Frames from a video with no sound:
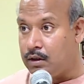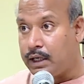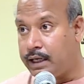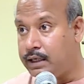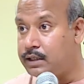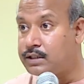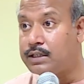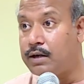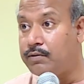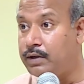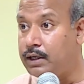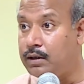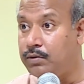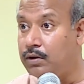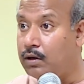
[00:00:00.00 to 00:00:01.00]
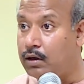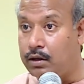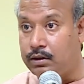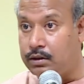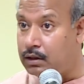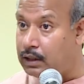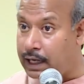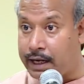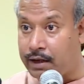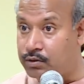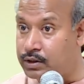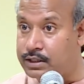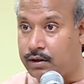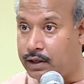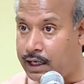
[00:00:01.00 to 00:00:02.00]
And it's available on the
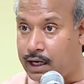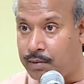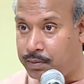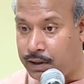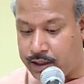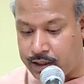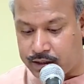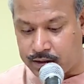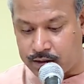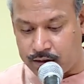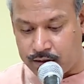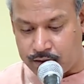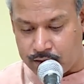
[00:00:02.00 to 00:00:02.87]
Language Curry application.